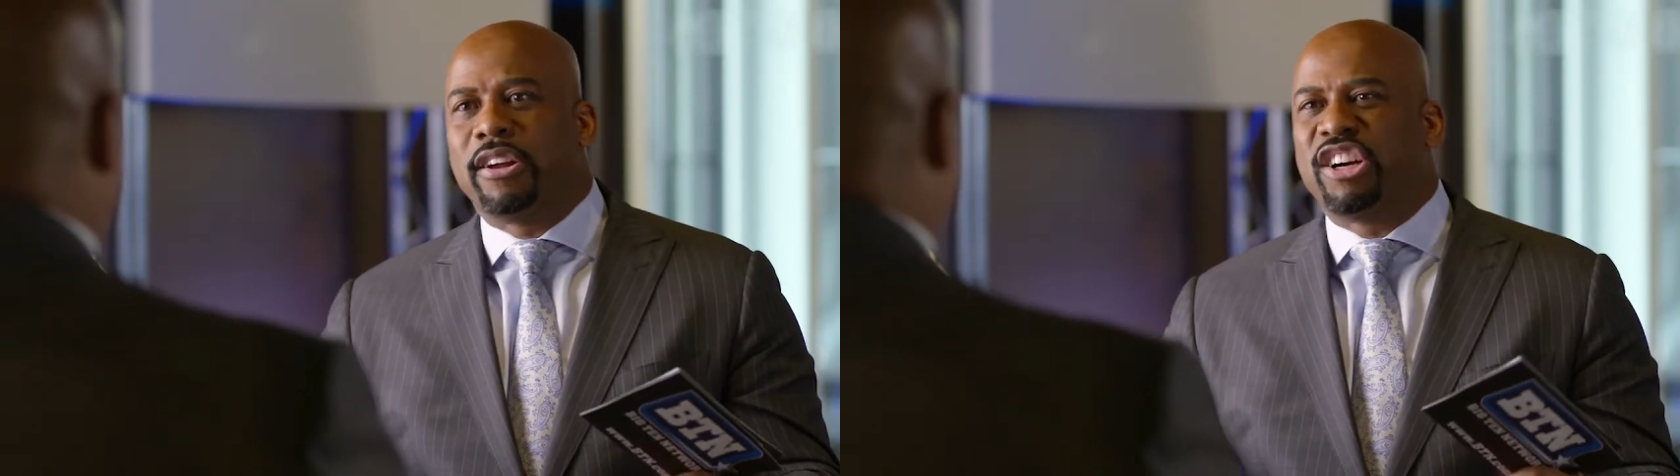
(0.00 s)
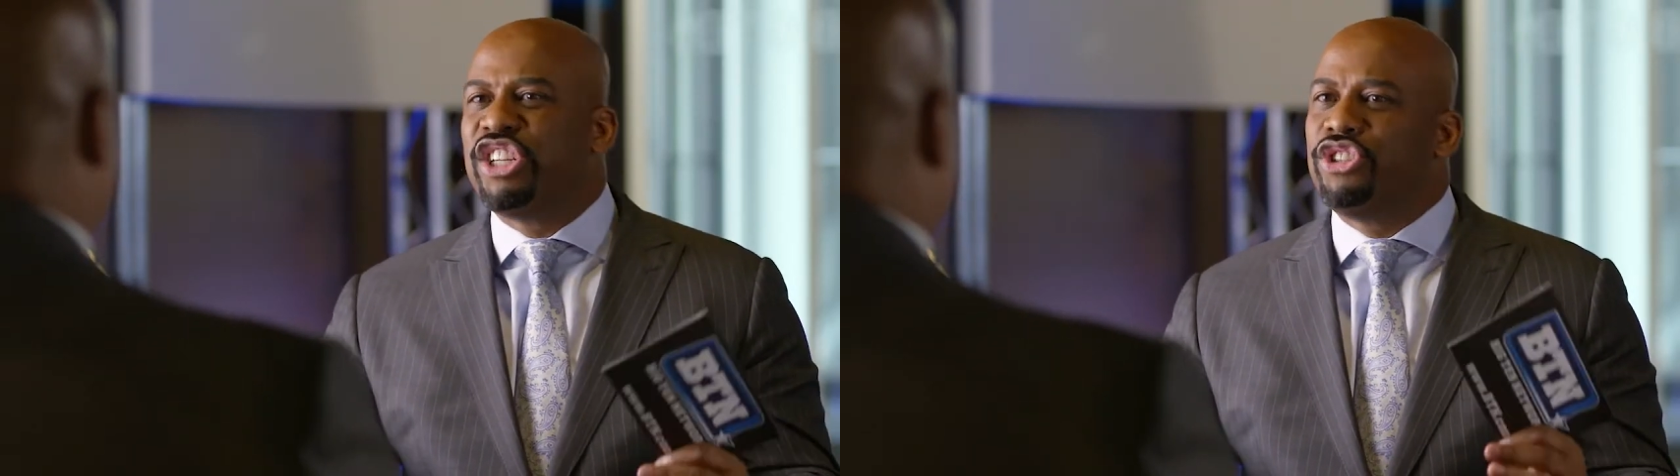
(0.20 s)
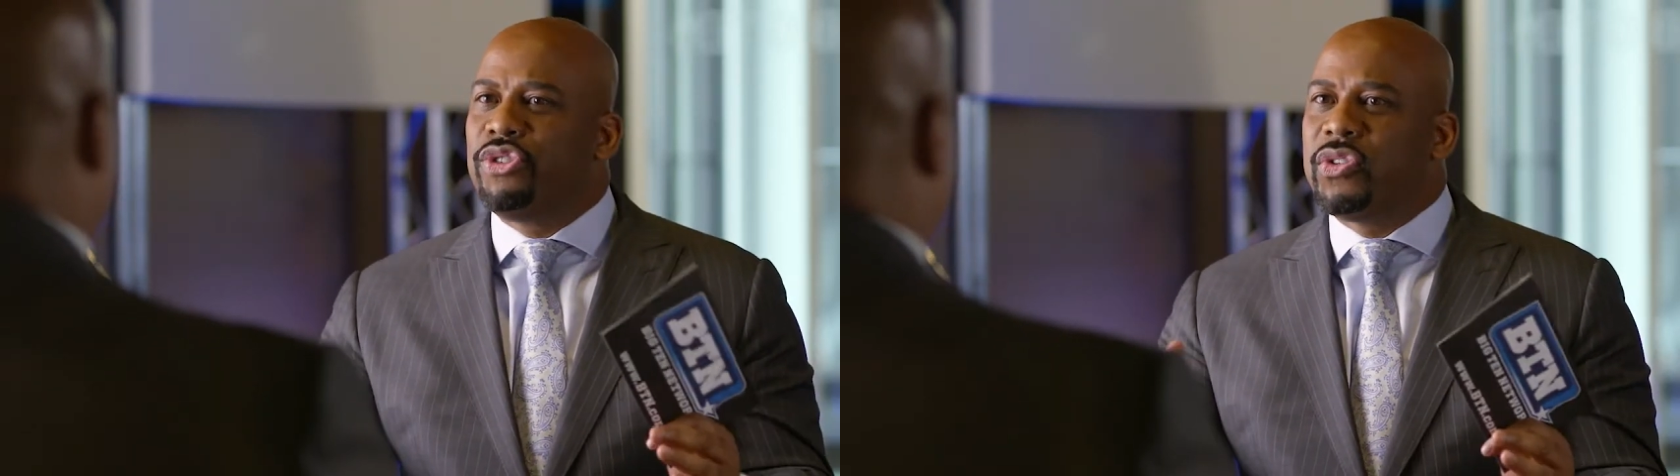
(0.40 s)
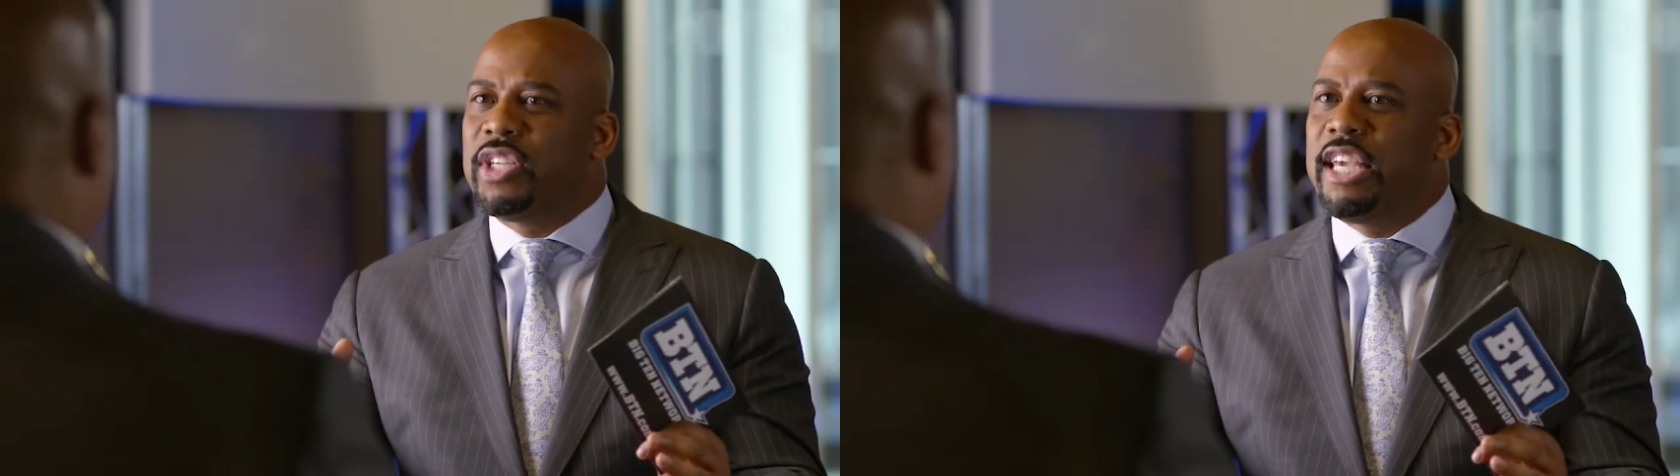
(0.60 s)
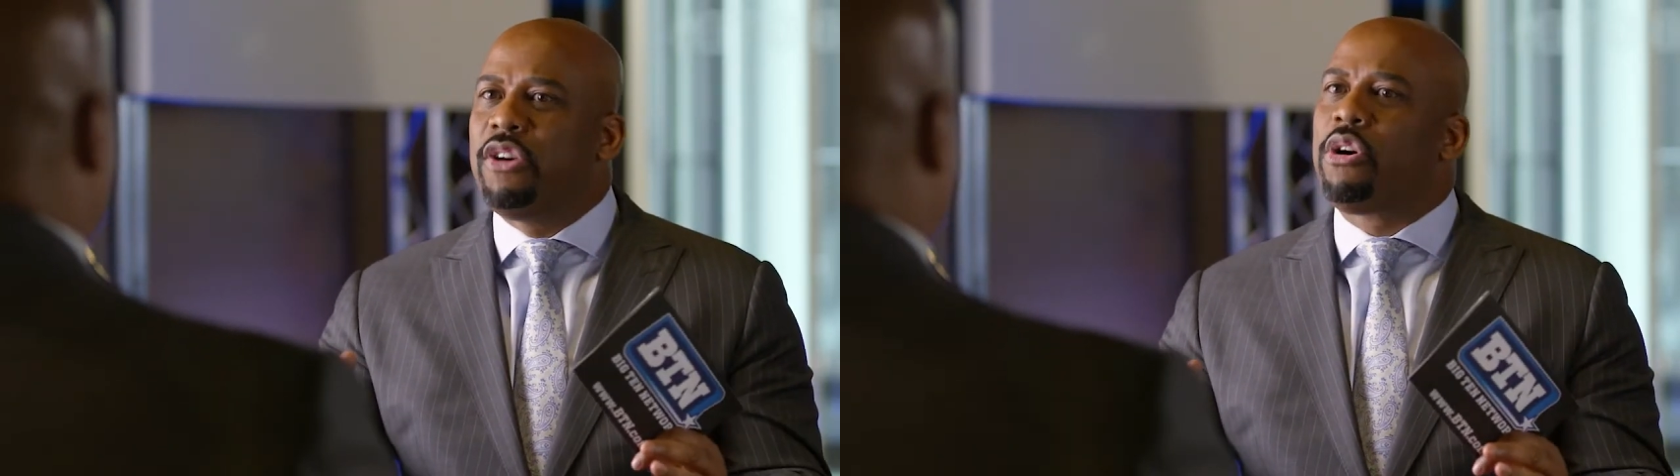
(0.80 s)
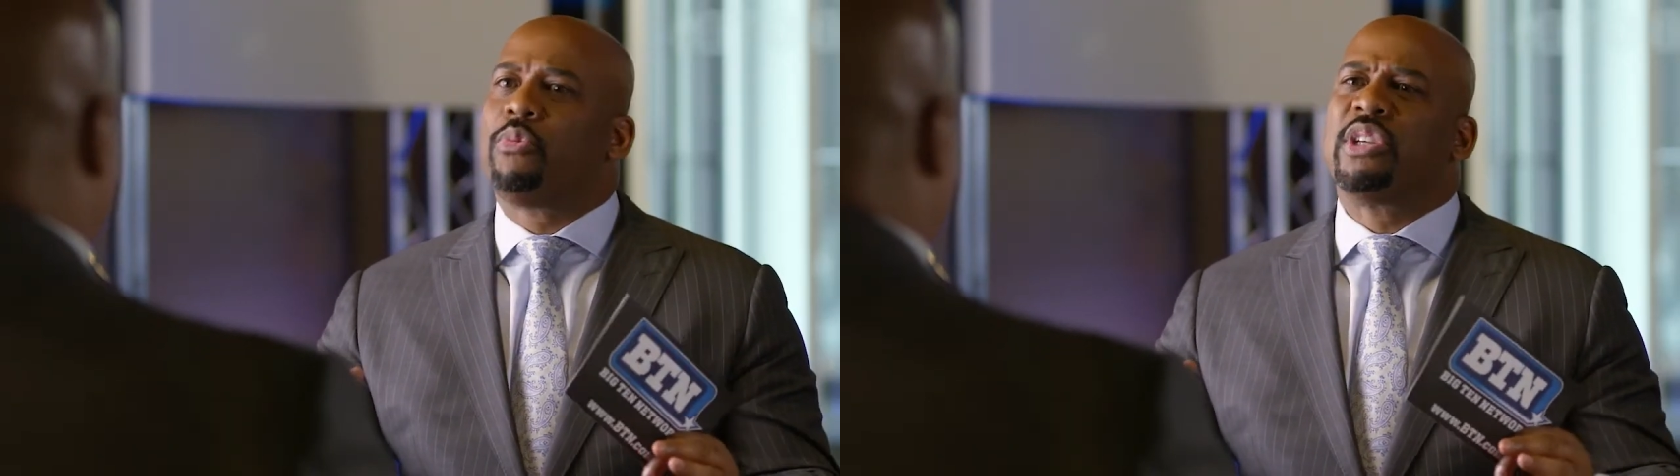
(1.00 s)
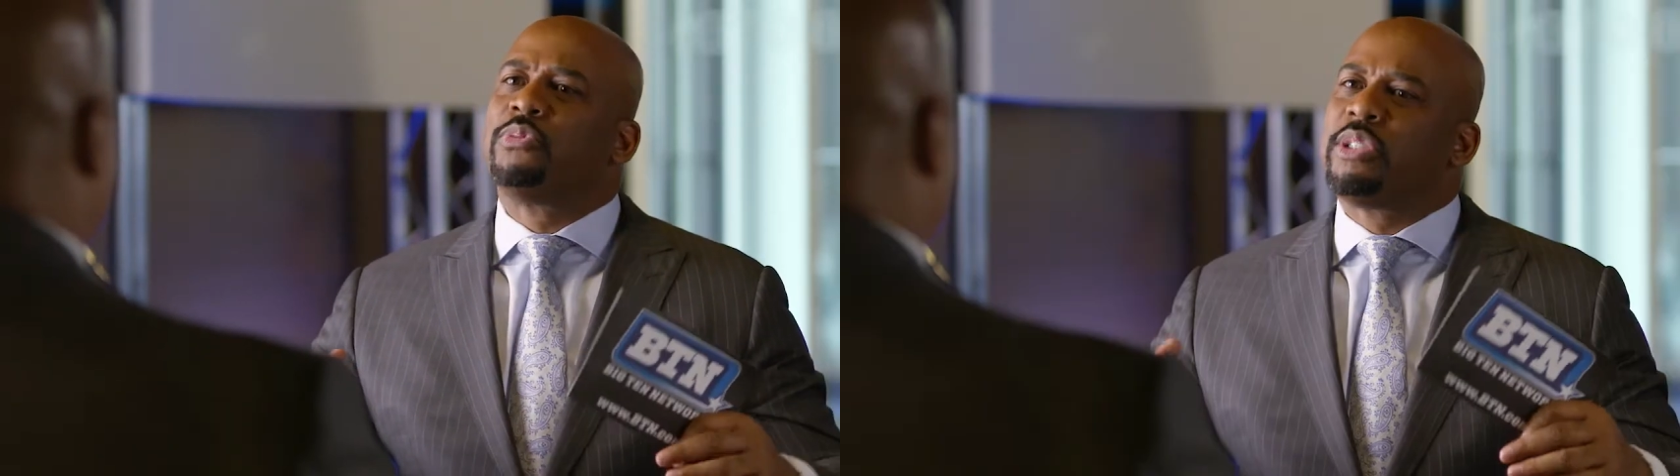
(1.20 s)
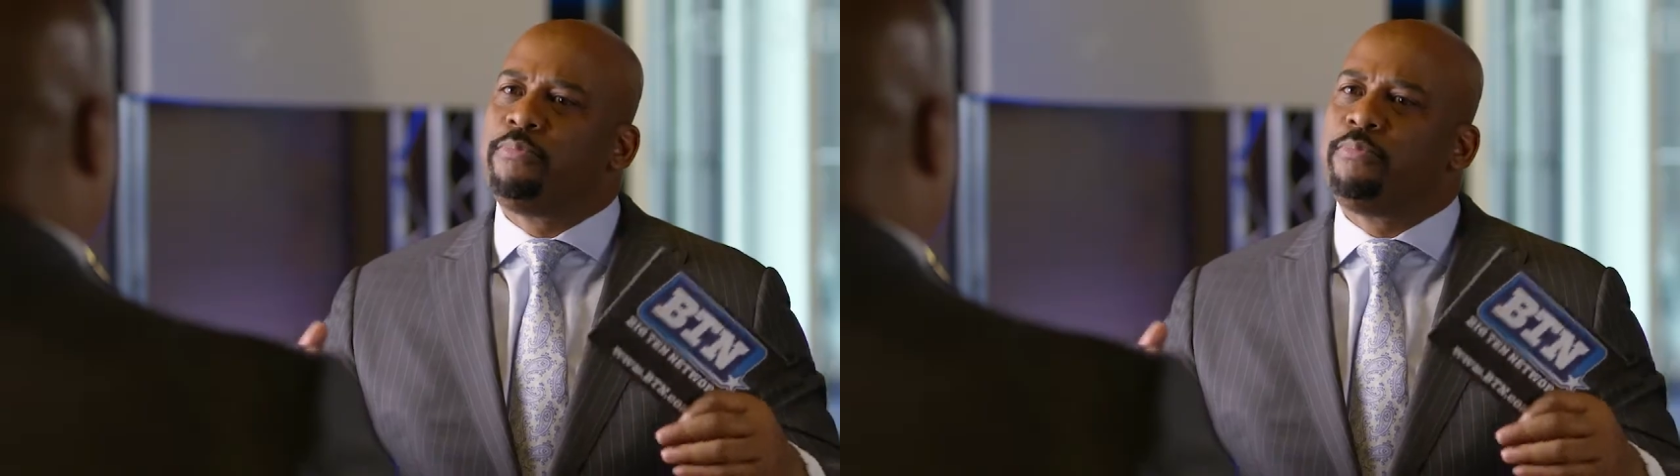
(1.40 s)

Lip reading: Or could you see, or was it